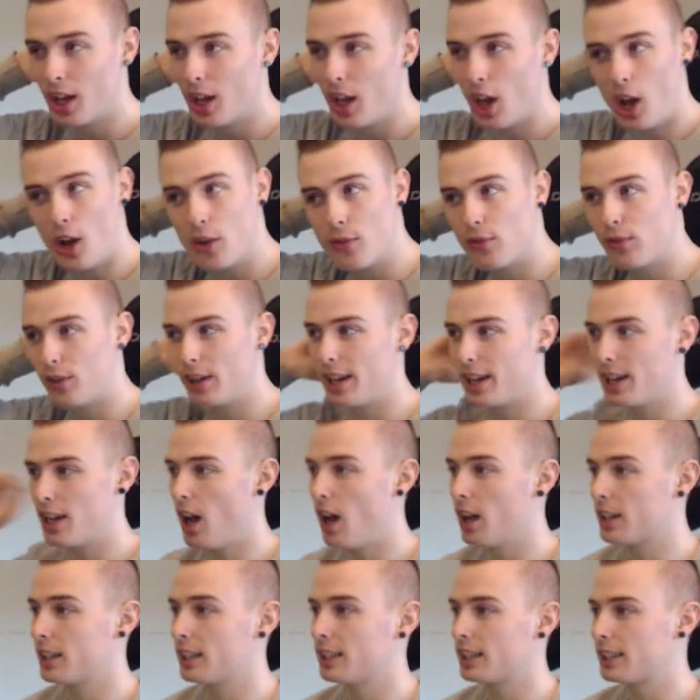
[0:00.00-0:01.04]
Hopefully
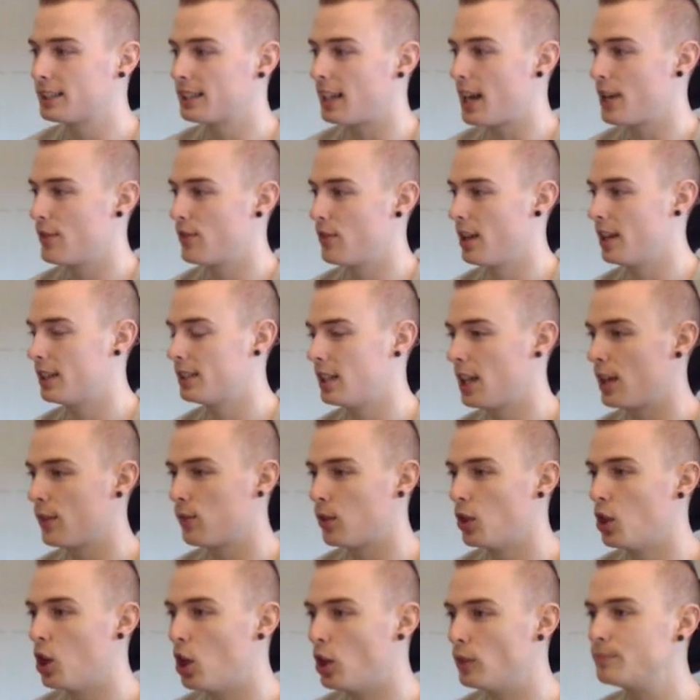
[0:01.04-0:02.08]
I can save this. If
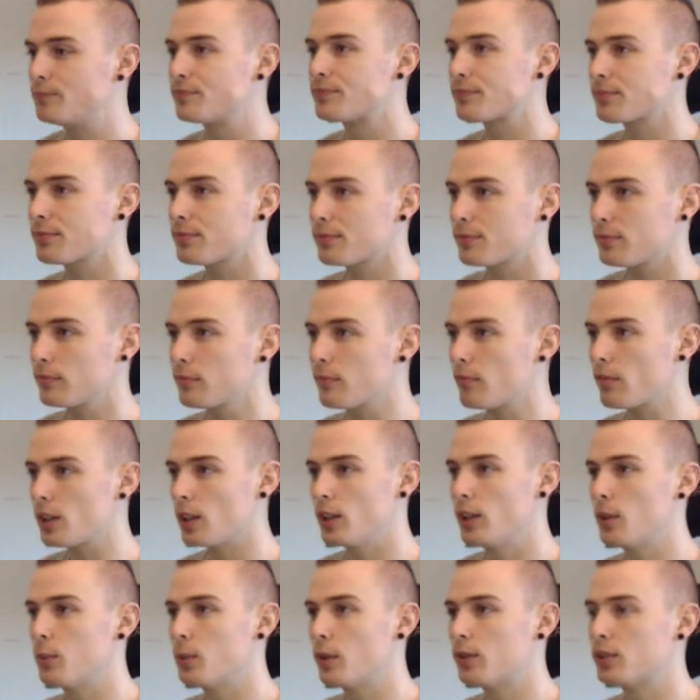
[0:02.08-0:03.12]
not,
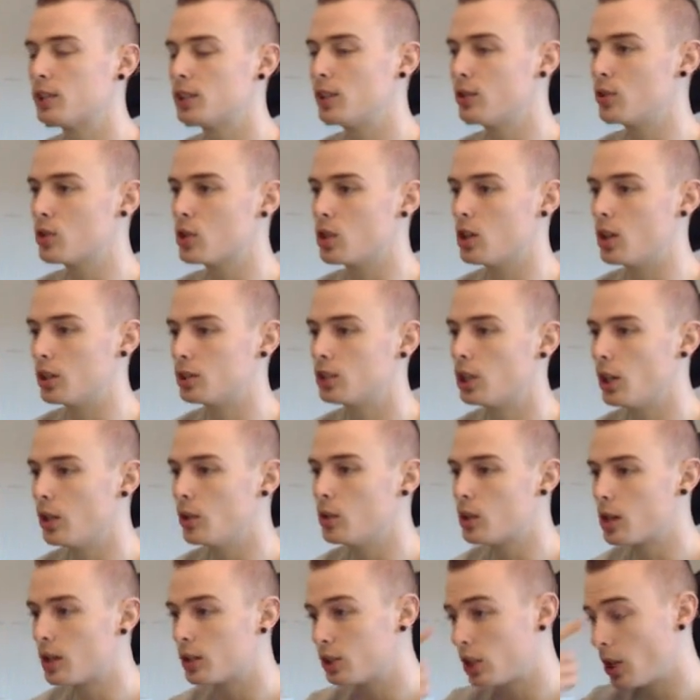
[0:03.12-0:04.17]
then we've still got
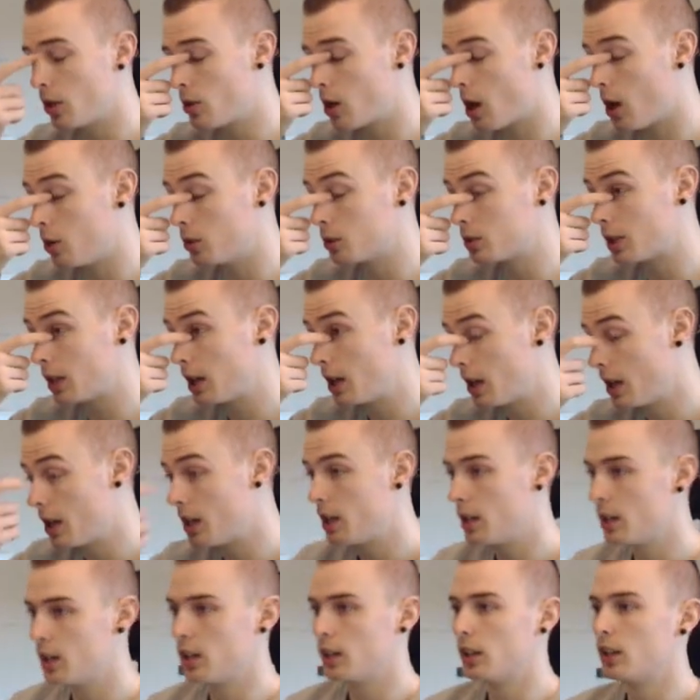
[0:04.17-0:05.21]
two two goals
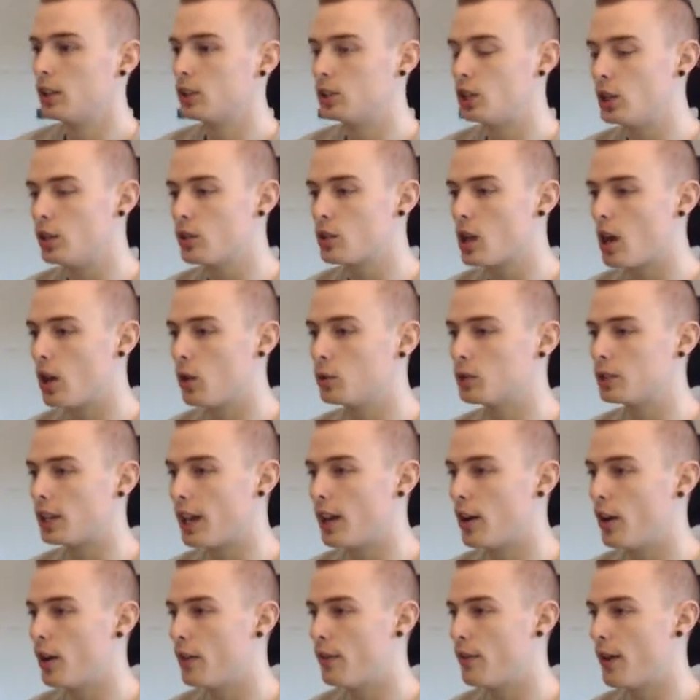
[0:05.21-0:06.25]
two goals
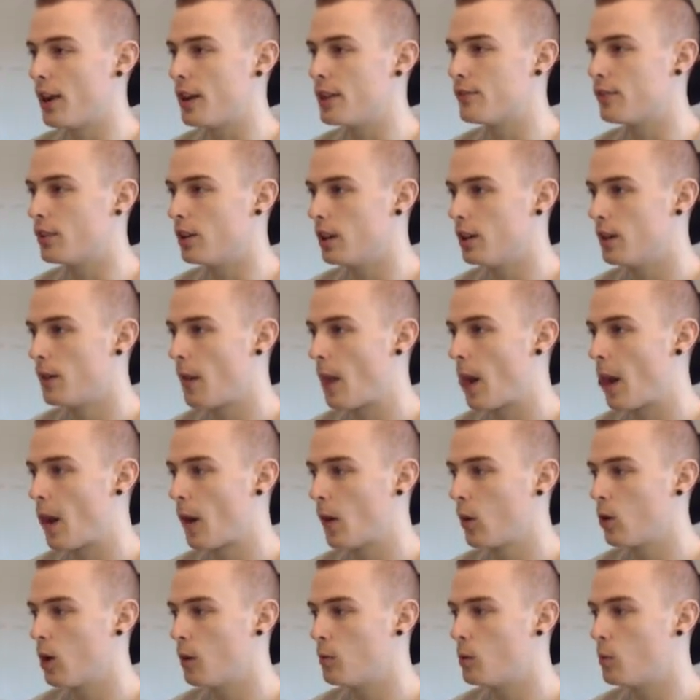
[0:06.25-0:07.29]
in our favour. Come